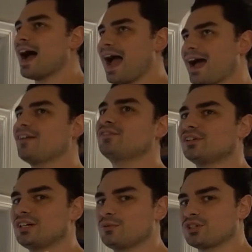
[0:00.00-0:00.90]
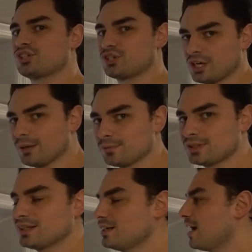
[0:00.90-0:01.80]
After it was
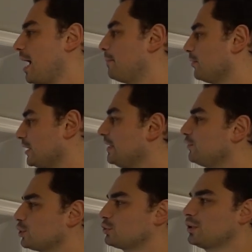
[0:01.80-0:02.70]
shipped, I believe this